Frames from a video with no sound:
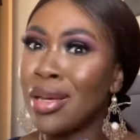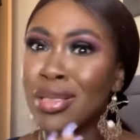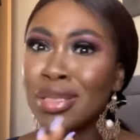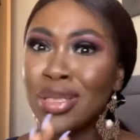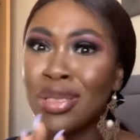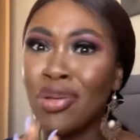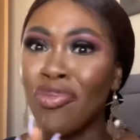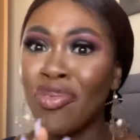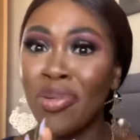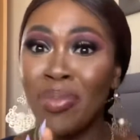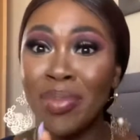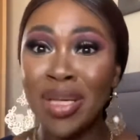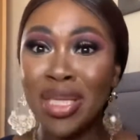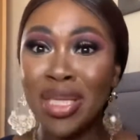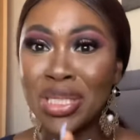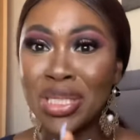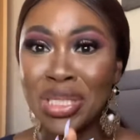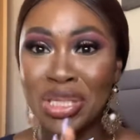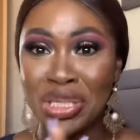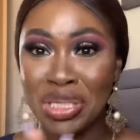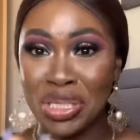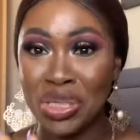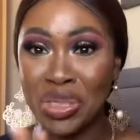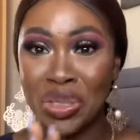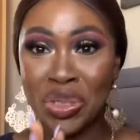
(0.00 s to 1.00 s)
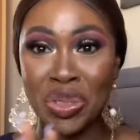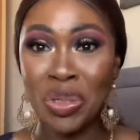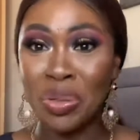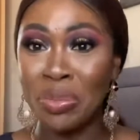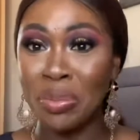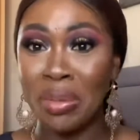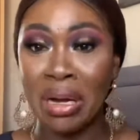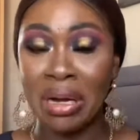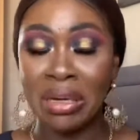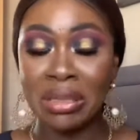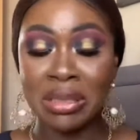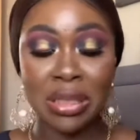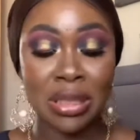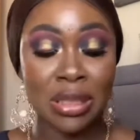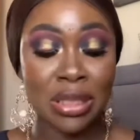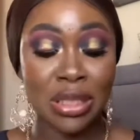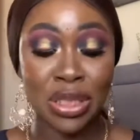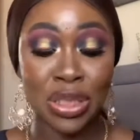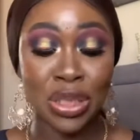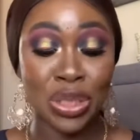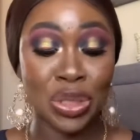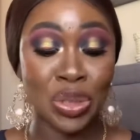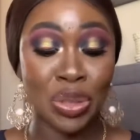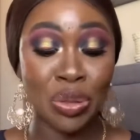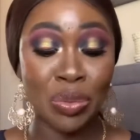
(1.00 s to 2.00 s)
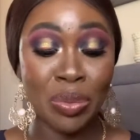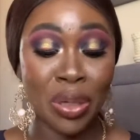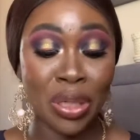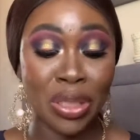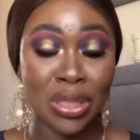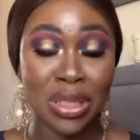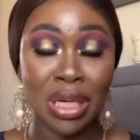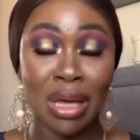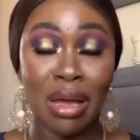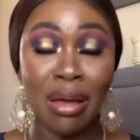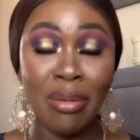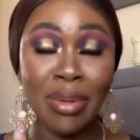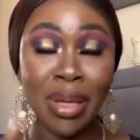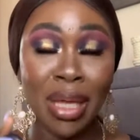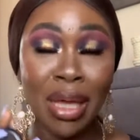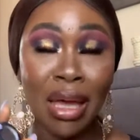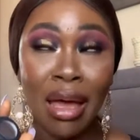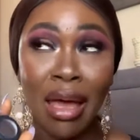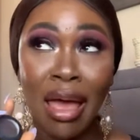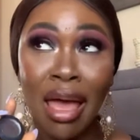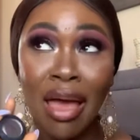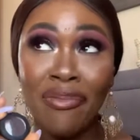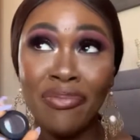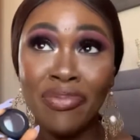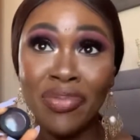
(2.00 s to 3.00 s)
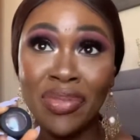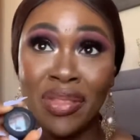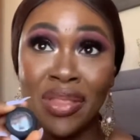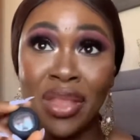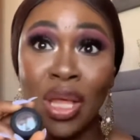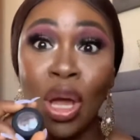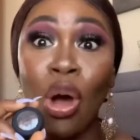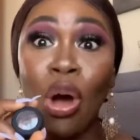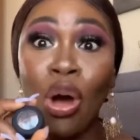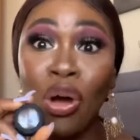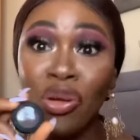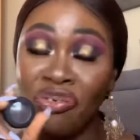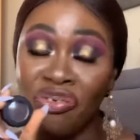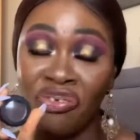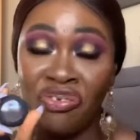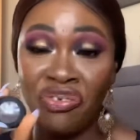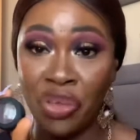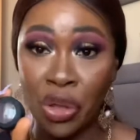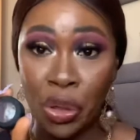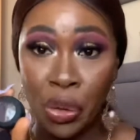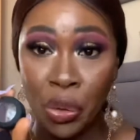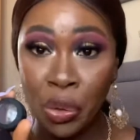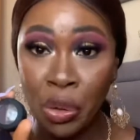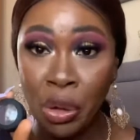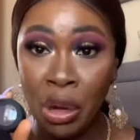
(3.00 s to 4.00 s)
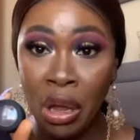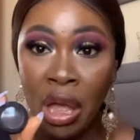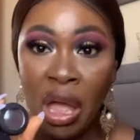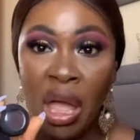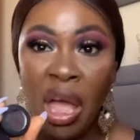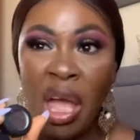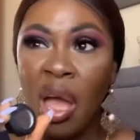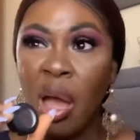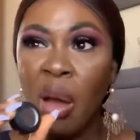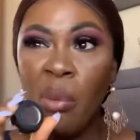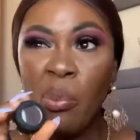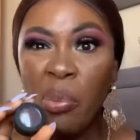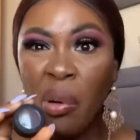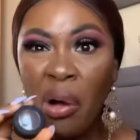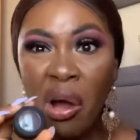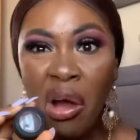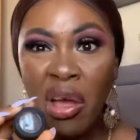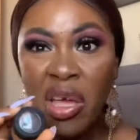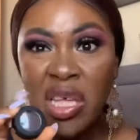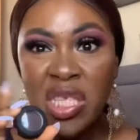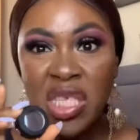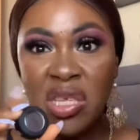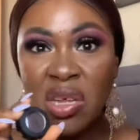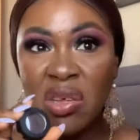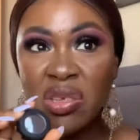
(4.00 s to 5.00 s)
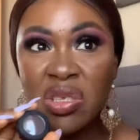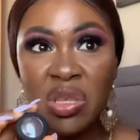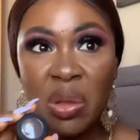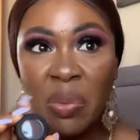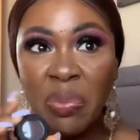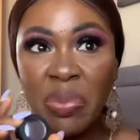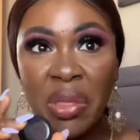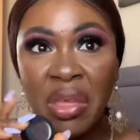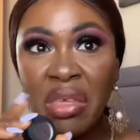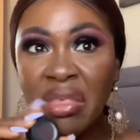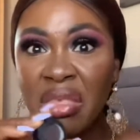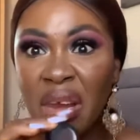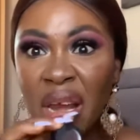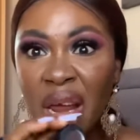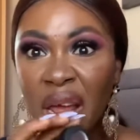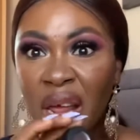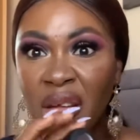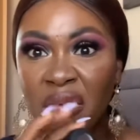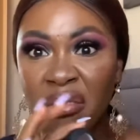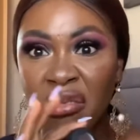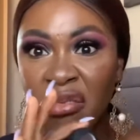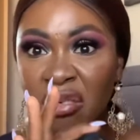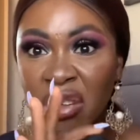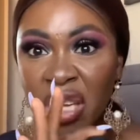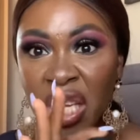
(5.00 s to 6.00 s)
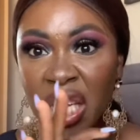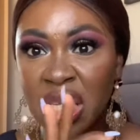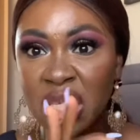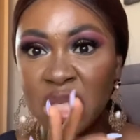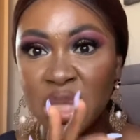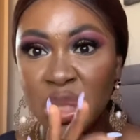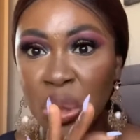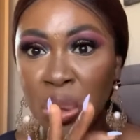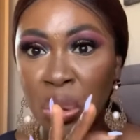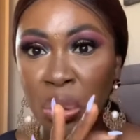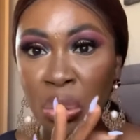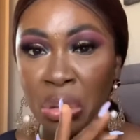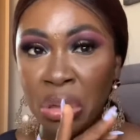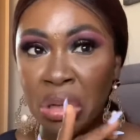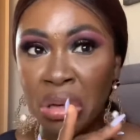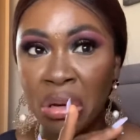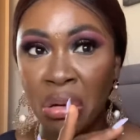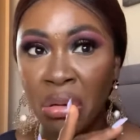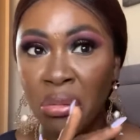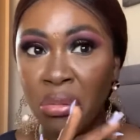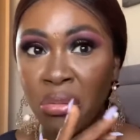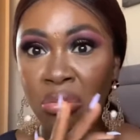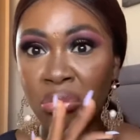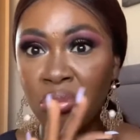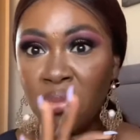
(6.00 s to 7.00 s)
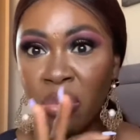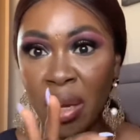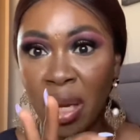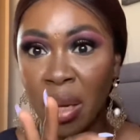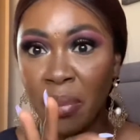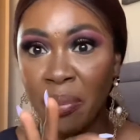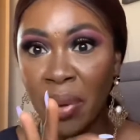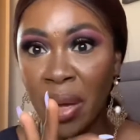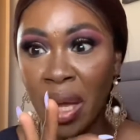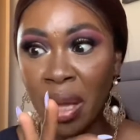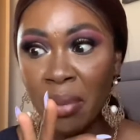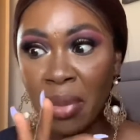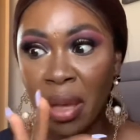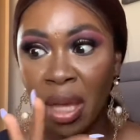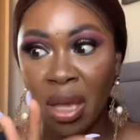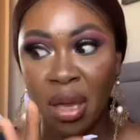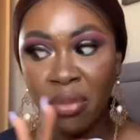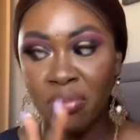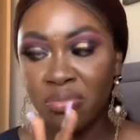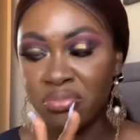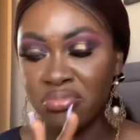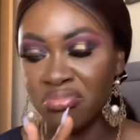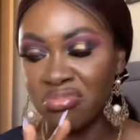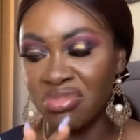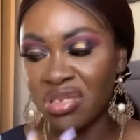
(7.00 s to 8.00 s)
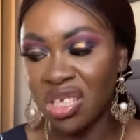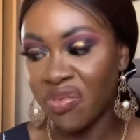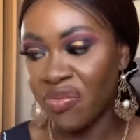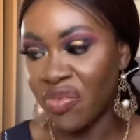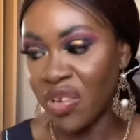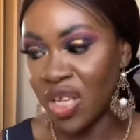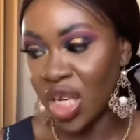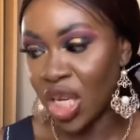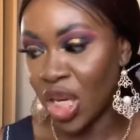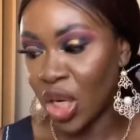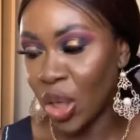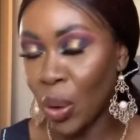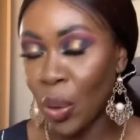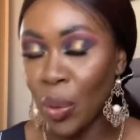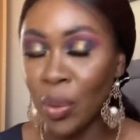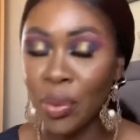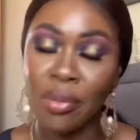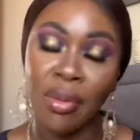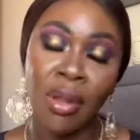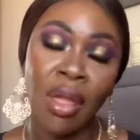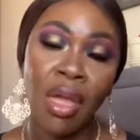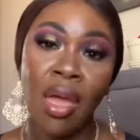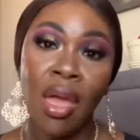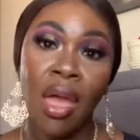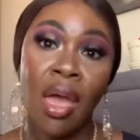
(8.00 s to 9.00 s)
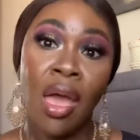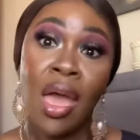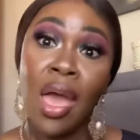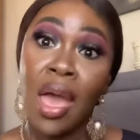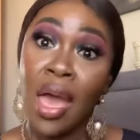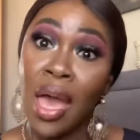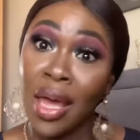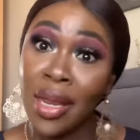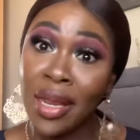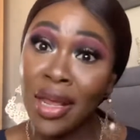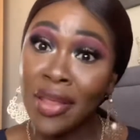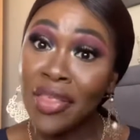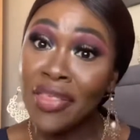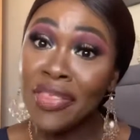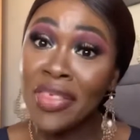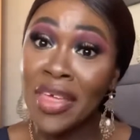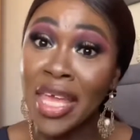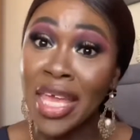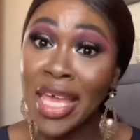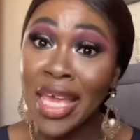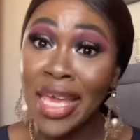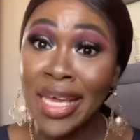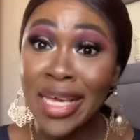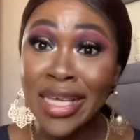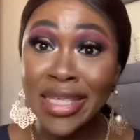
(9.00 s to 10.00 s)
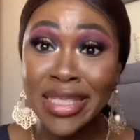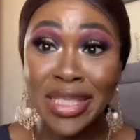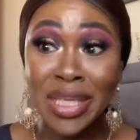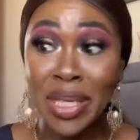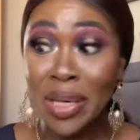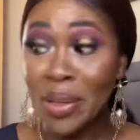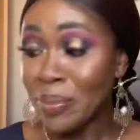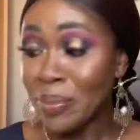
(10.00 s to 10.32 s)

So for me, just too much. It's just too much. I mean, I have the odd few, but it's not something that I look into, you know, when I'm buying makeup. Definitely not. Another thing is,